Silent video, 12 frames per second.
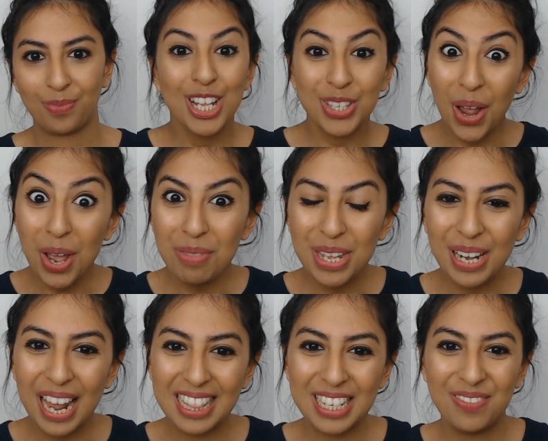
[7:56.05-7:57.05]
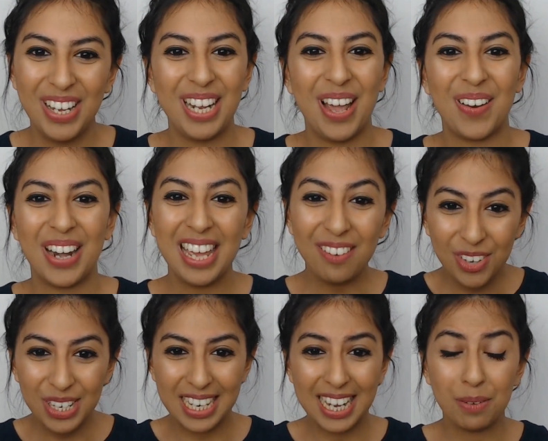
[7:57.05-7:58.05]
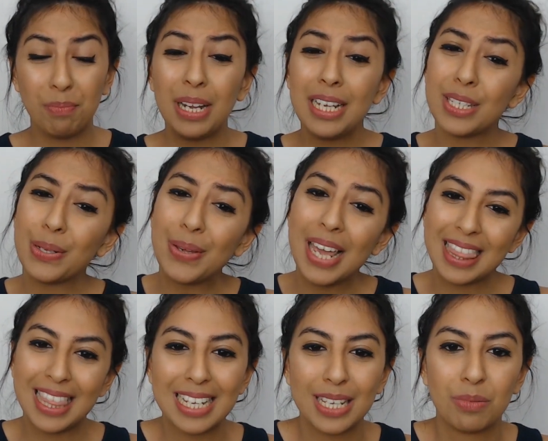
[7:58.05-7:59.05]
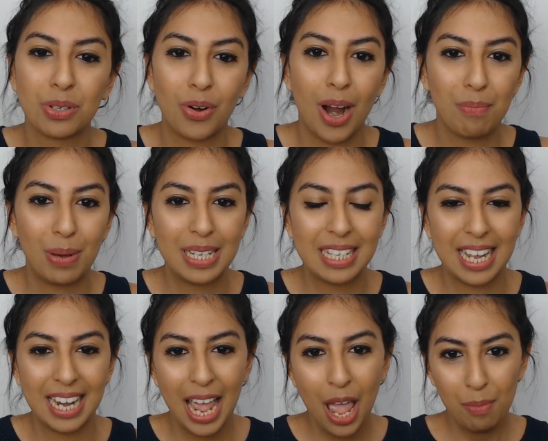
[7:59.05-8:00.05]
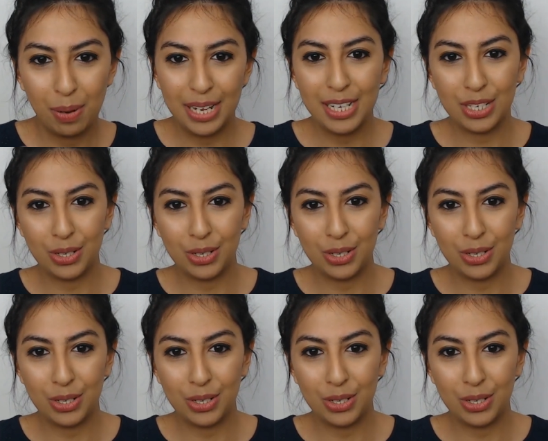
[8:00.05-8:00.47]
So I hope that you liked this video, and if you did, please do hit that subscribe button. Please